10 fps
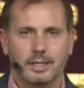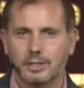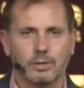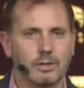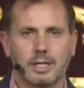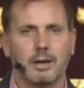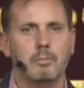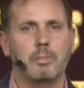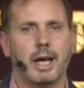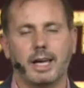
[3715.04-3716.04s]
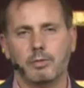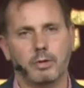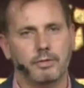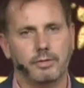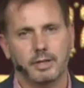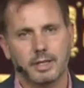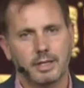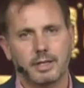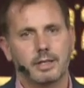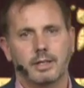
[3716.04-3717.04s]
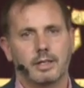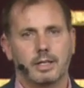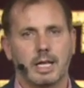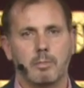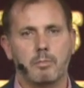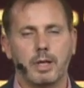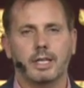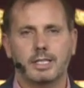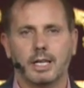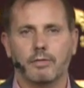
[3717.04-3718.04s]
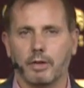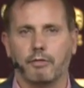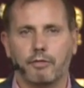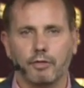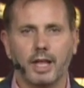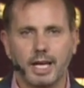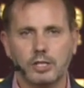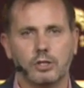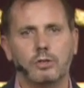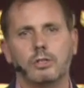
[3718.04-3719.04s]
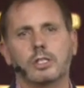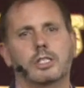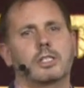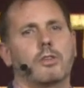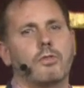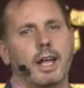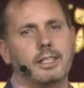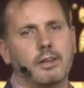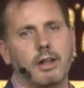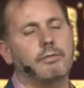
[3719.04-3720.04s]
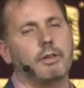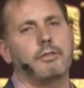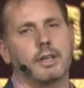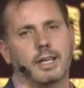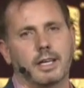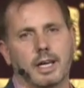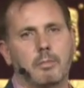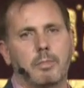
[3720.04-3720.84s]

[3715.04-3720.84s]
Don't come back with the ability of the flesh. You just surrender everything and come